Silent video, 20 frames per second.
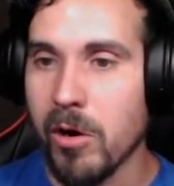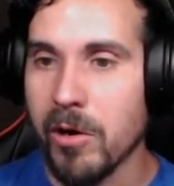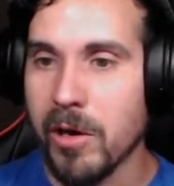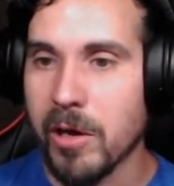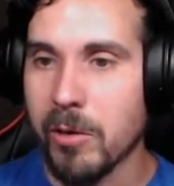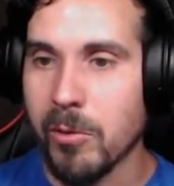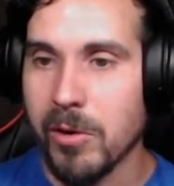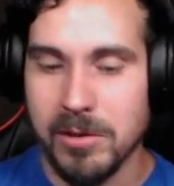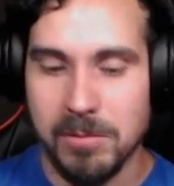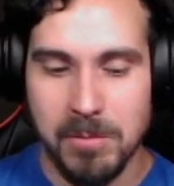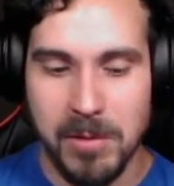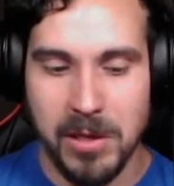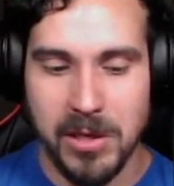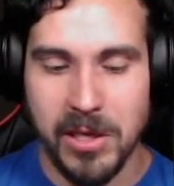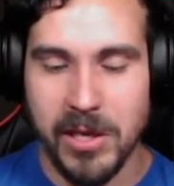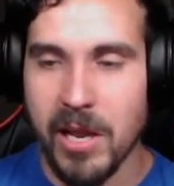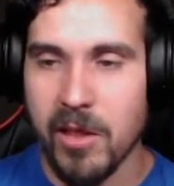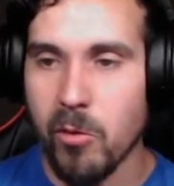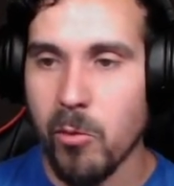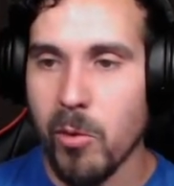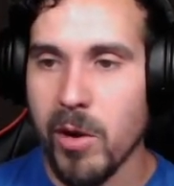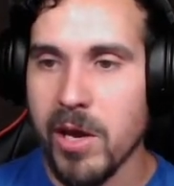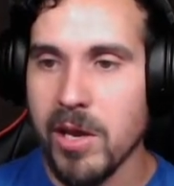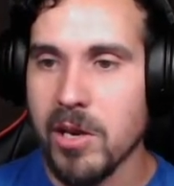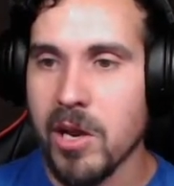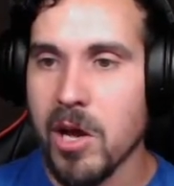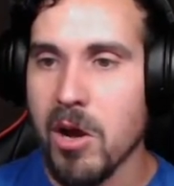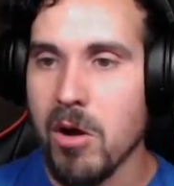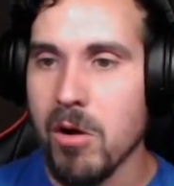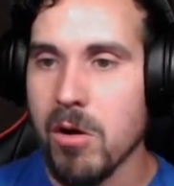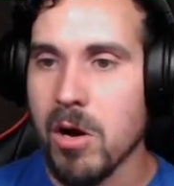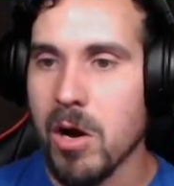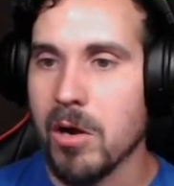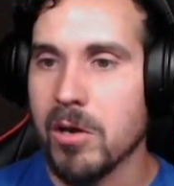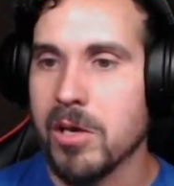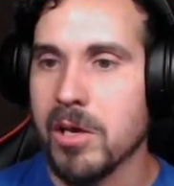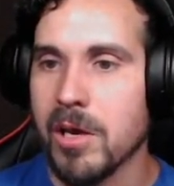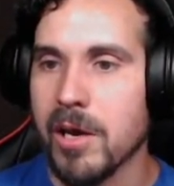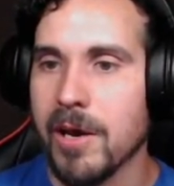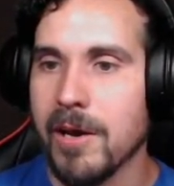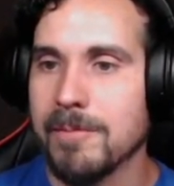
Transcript: like where I, I get out of the way? No? Okay.